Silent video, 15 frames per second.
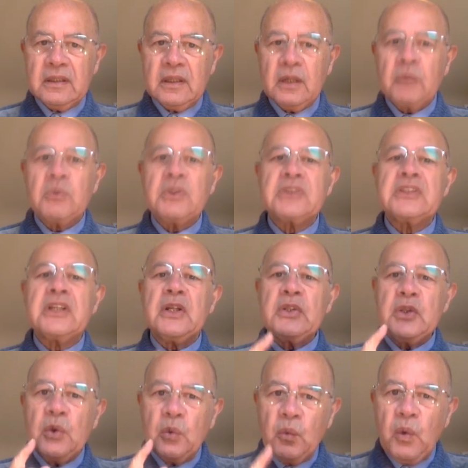who is
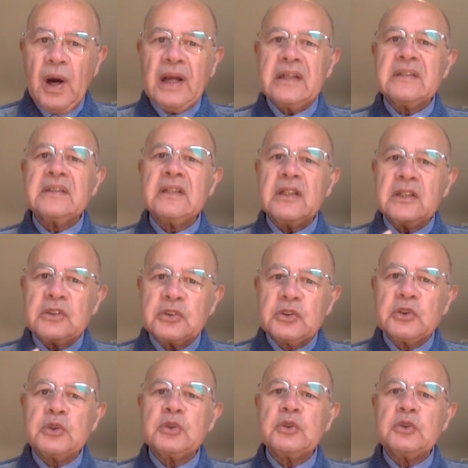the one
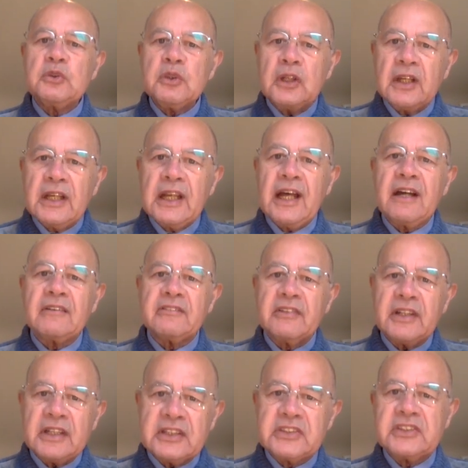true love
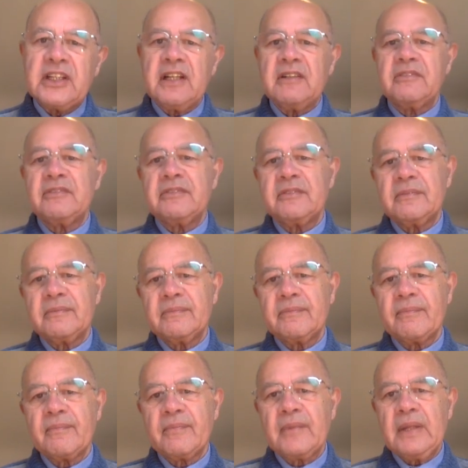itself.
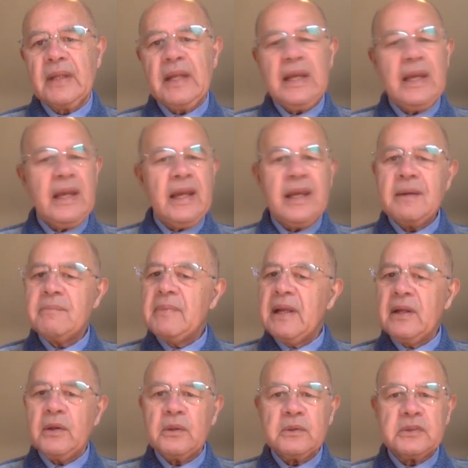Him
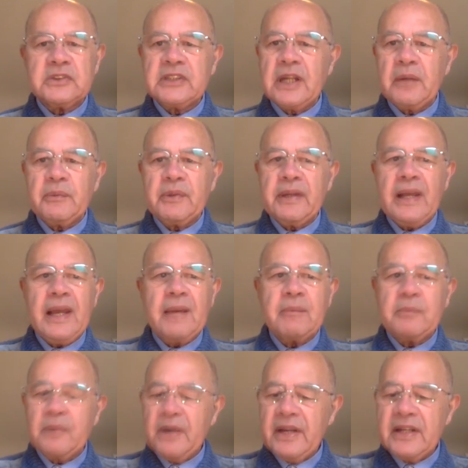alone shall we
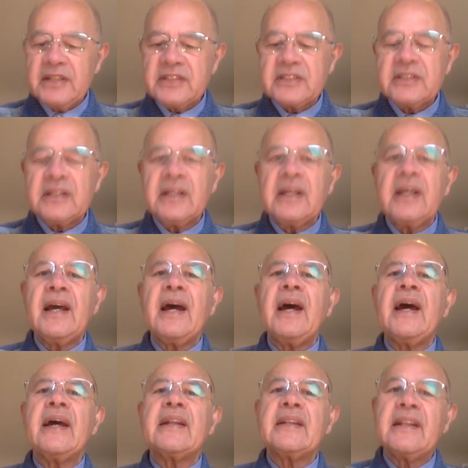embrace
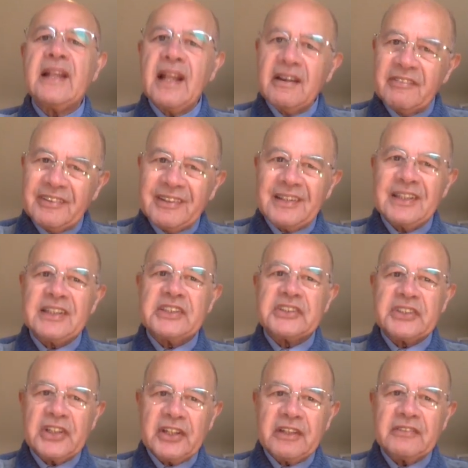and lovingly
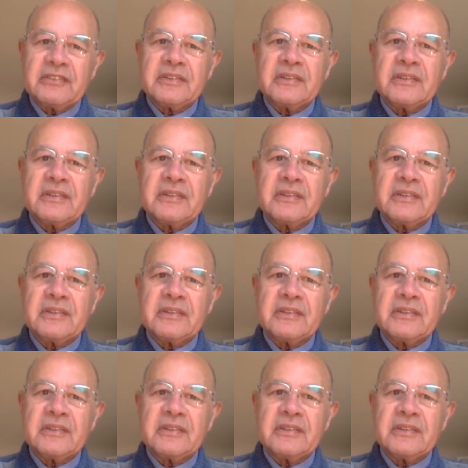serve.